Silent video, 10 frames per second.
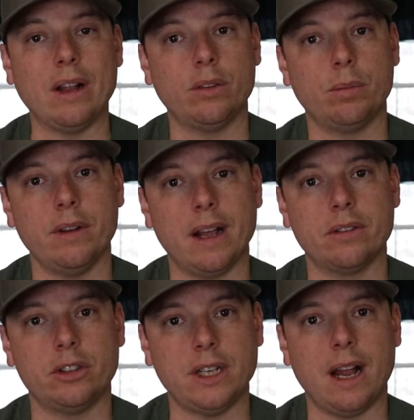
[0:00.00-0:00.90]
that's the
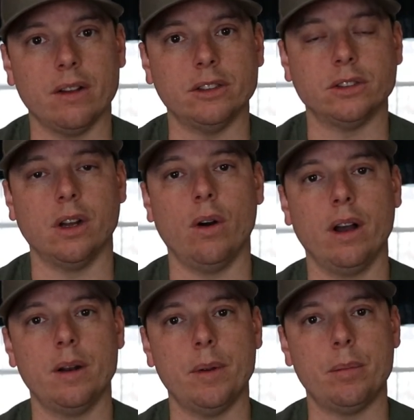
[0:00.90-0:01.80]
next challenge. So
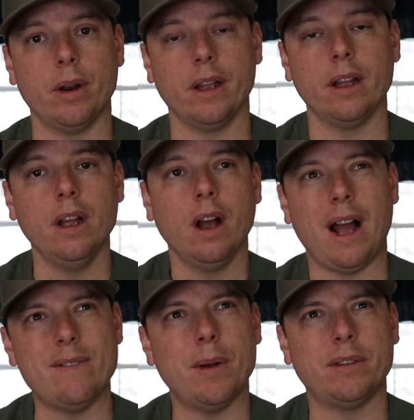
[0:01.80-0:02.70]
I'm going to be bringing,
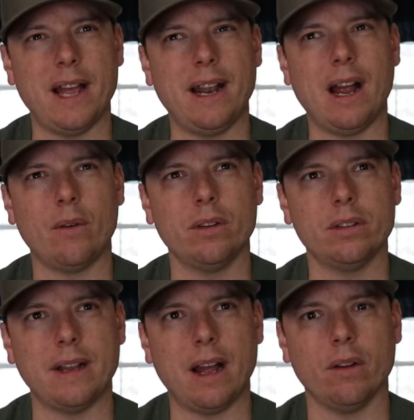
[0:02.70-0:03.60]
I have about ten
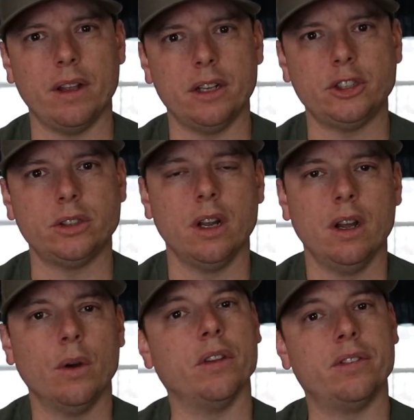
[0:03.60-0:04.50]
hours now ish
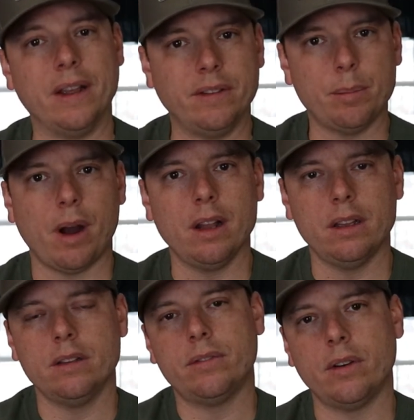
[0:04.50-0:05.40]
with a safety
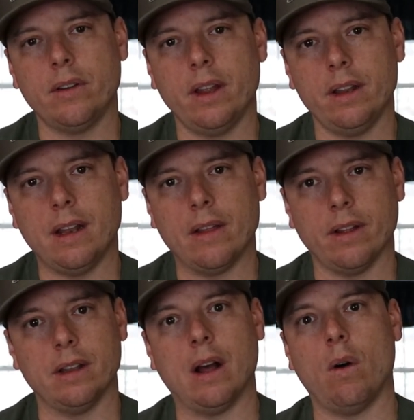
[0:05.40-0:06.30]
pilot for the, now
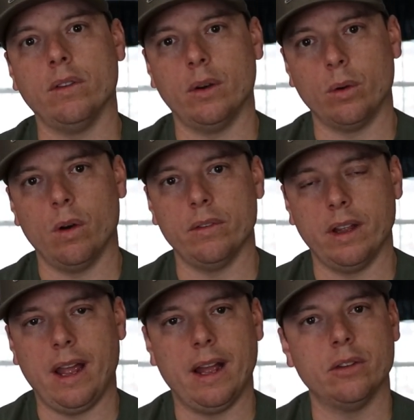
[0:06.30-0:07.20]
that, that on the, on
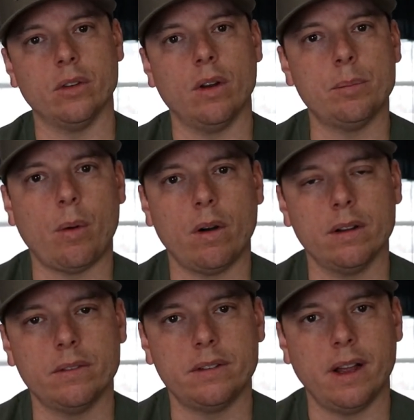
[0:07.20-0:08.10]
the hands-on
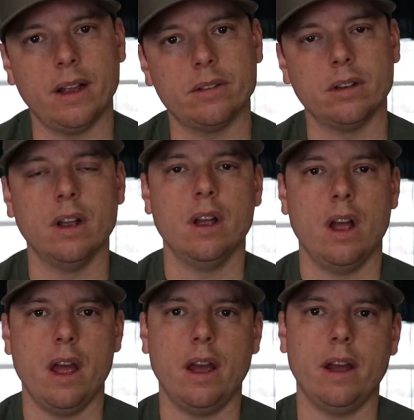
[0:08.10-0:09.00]
part of the test.
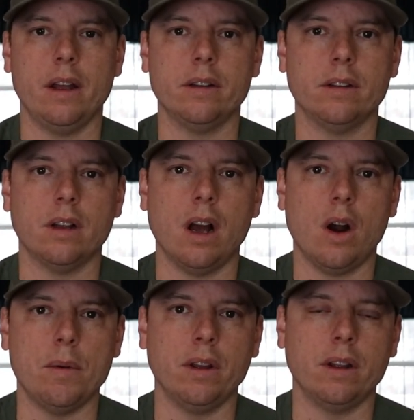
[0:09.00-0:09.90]
And,
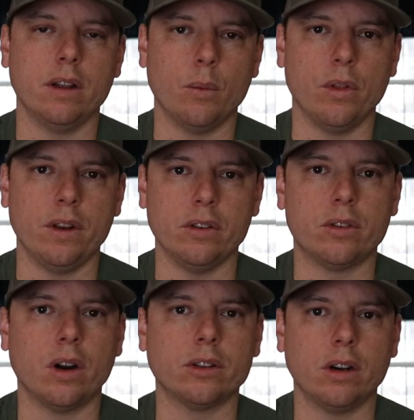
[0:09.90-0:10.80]
uh, we, with an
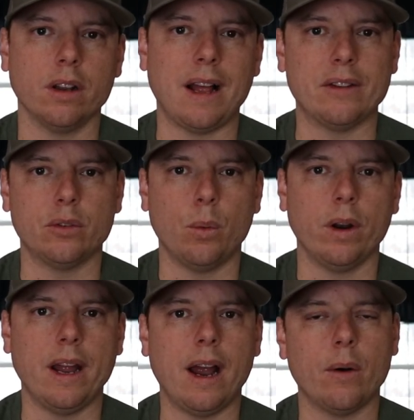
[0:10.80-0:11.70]
instructor the last
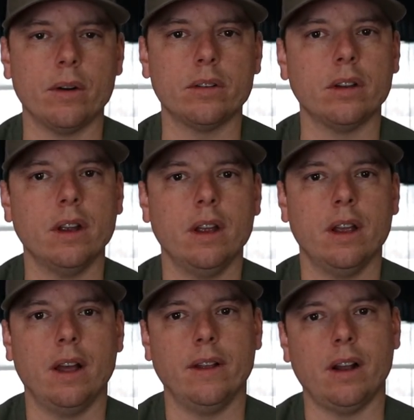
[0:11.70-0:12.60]
twenty hours,
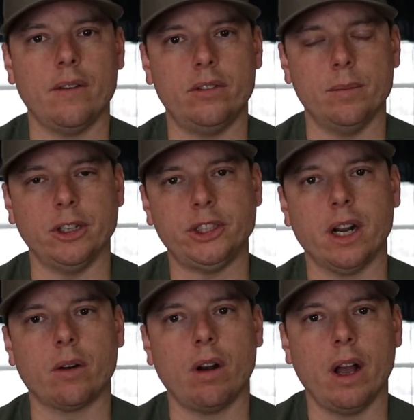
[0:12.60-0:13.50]
and then obviously do my
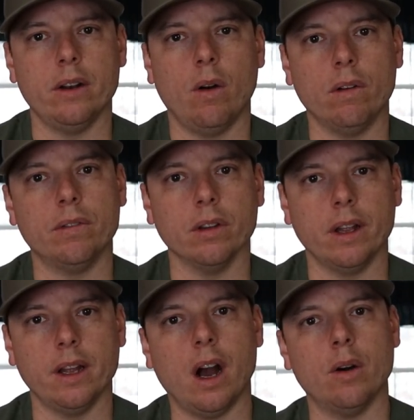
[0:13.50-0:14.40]
check ride, and
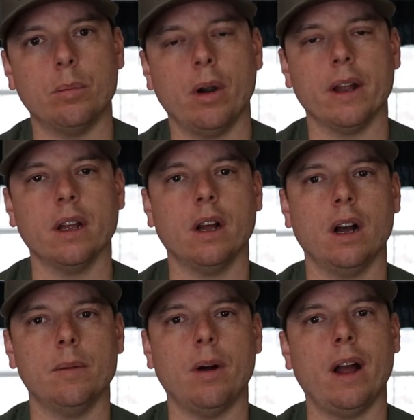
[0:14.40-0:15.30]
hopefully I'll bring
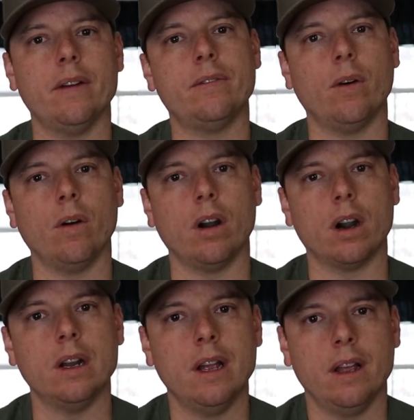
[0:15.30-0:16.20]
um, I F
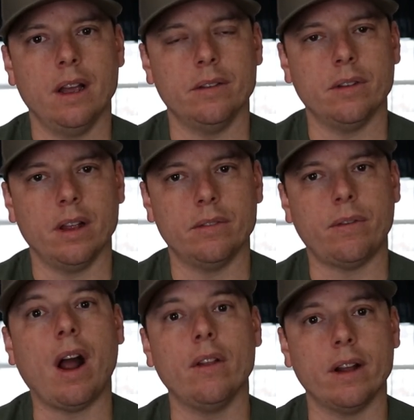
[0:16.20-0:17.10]
R and, and
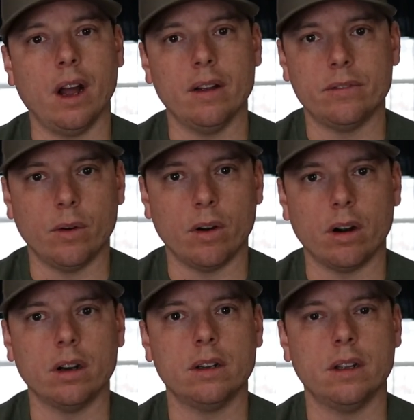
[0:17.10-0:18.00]
filing I F
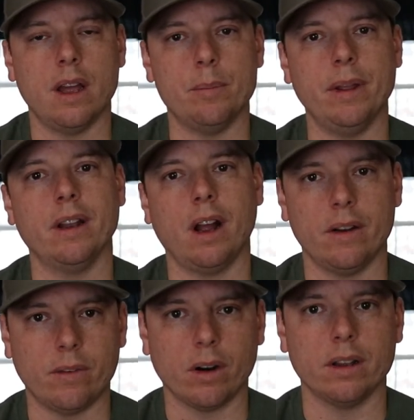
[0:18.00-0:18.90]
R and being in
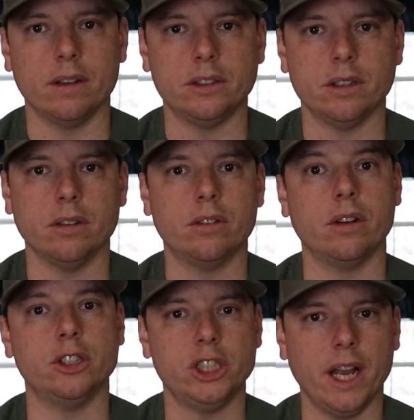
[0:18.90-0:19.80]
I F R conditions
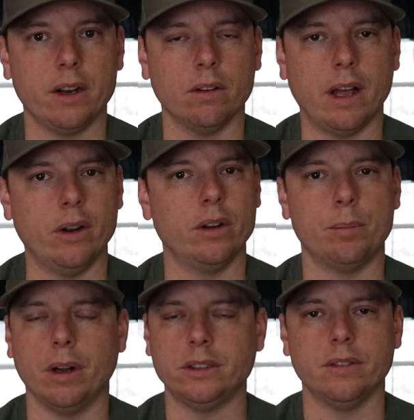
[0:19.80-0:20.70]
to the channel. I know there's
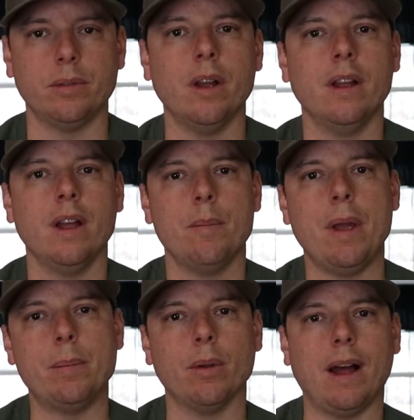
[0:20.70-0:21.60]
a bunch of
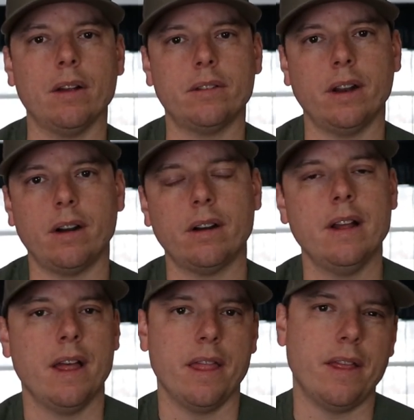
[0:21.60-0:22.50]
people out
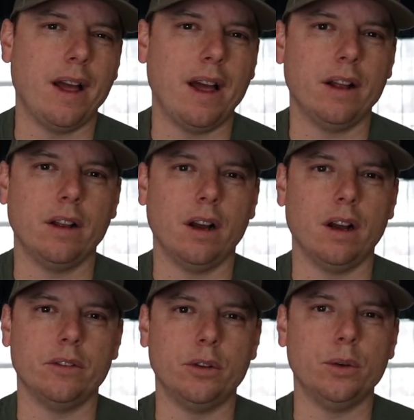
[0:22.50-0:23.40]
there that
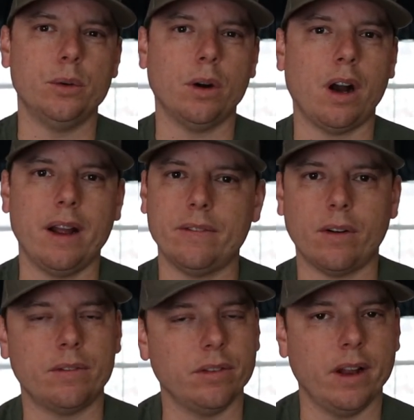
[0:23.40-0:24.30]
uh, do I
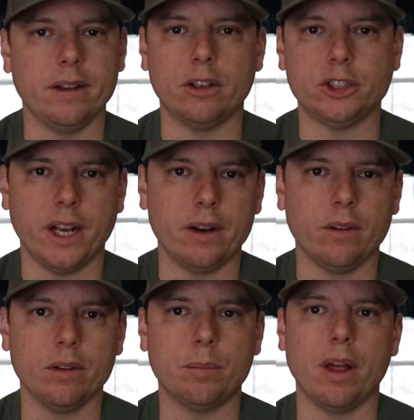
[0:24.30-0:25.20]
F R flighting in their
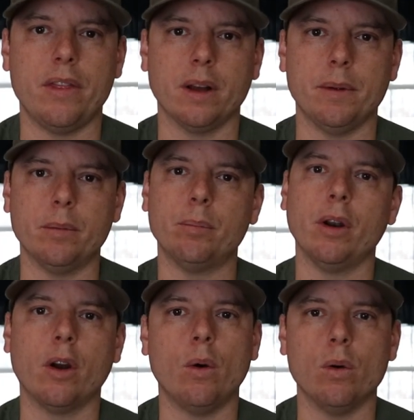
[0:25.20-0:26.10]
channel, but I think it'd be
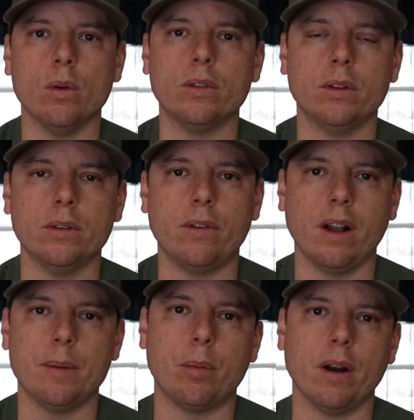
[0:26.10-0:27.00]
pretty cool to
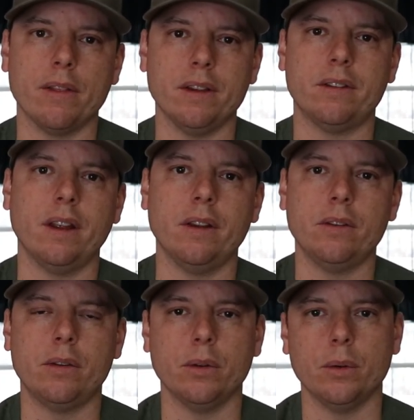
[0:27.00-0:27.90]
finally bring this
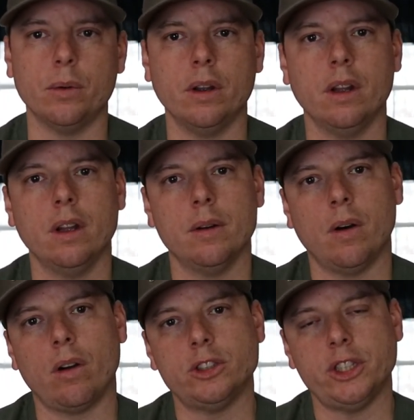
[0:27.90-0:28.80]
into
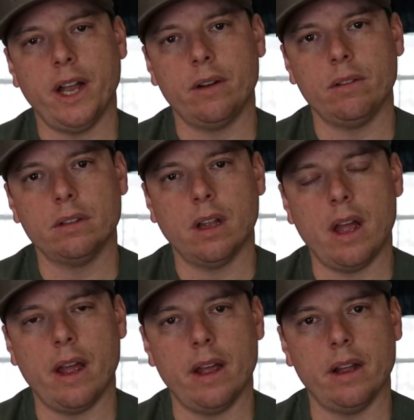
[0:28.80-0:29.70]
our channel
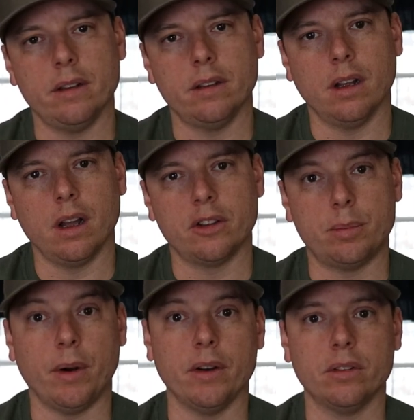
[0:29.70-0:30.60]
and uh,
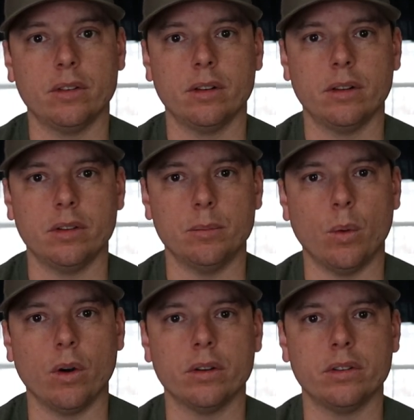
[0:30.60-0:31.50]
experience some
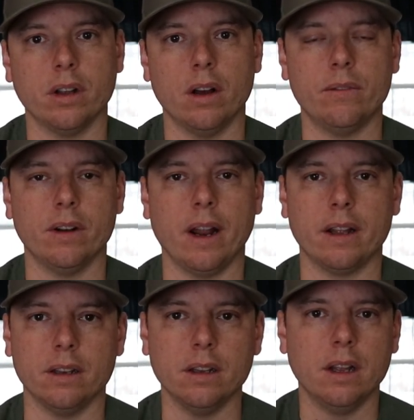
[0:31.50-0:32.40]
more stuff, and I
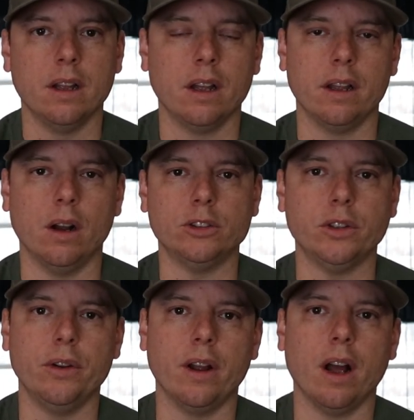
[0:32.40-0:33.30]
can, you know,
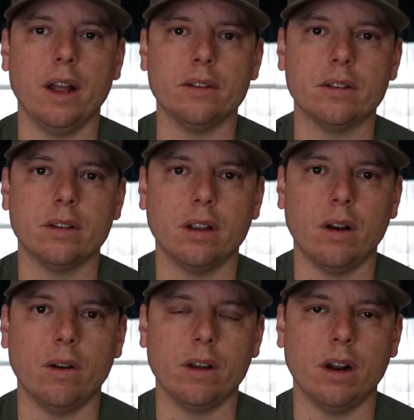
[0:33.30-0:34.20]
show you guys,
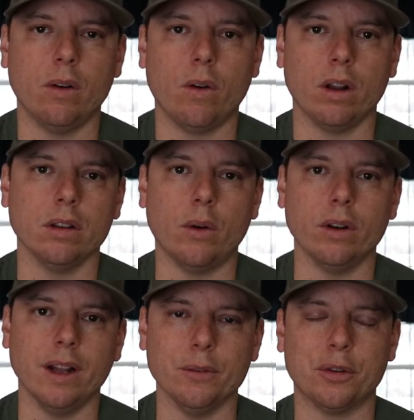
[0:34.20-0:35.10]
uh, you know, on a
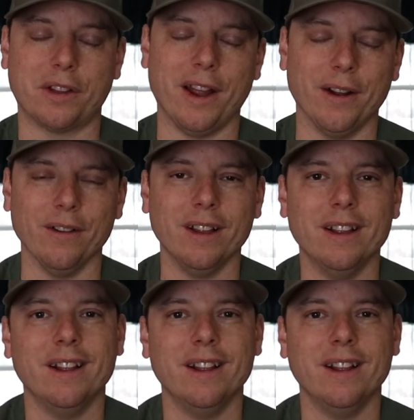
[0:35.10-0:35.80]
lower level scale.